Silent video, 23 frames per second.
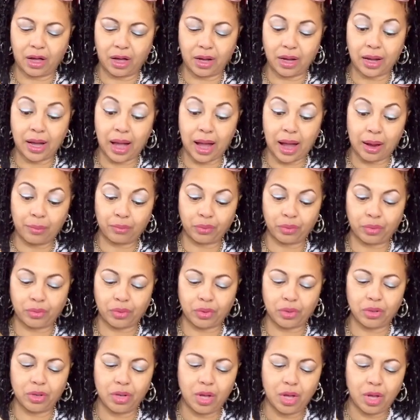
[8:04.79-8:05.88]

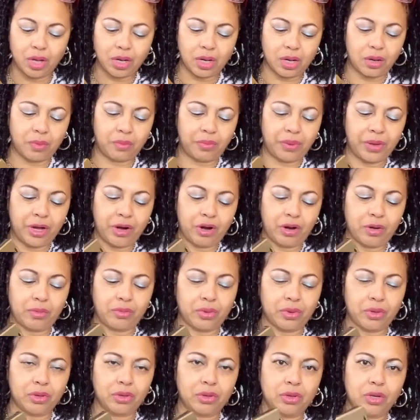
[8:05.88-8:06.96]
comparable
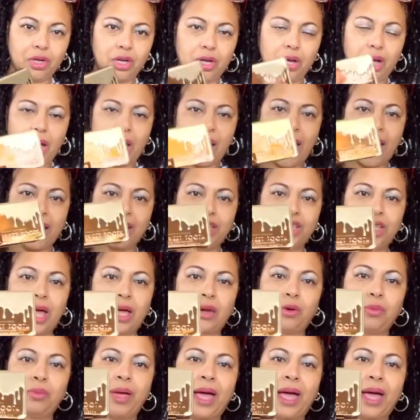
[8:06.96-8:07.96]
eyeshadow